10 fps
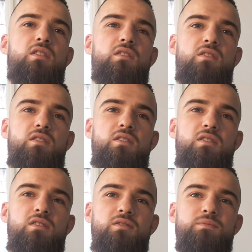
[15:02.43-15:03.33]
it's
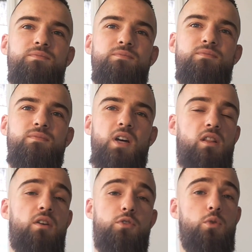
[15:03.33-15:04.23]
I
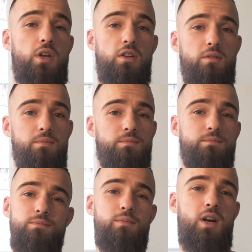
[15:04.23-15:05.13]
love doing it,
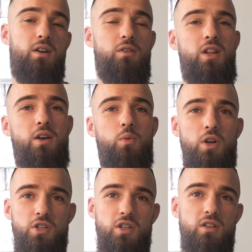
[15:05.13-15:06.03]
but I don't like
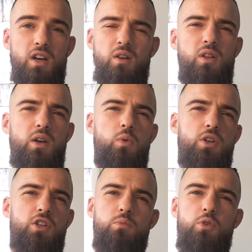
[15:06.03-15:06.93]
watching it. I don't like
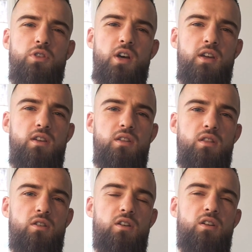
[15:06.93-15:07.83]
watching Muay Thai
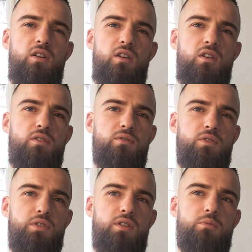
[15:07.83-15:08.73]
either, for
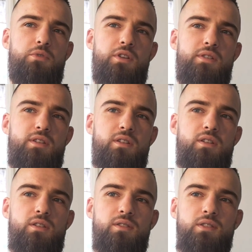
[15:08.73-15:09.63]
some reason.
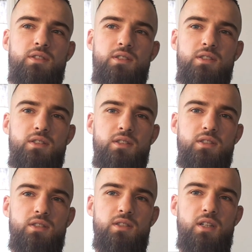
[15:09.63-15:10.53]

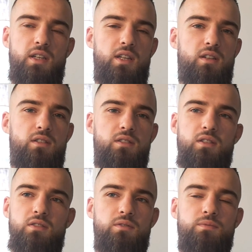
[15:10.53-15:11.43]
I can't.
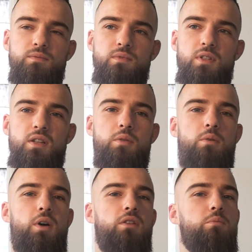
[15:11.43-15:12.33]
Something
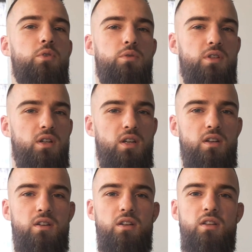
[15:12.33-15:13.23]
about the music
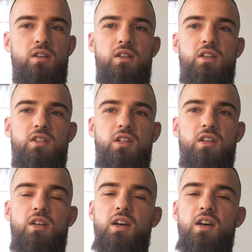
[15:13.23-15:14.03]
and the clinching.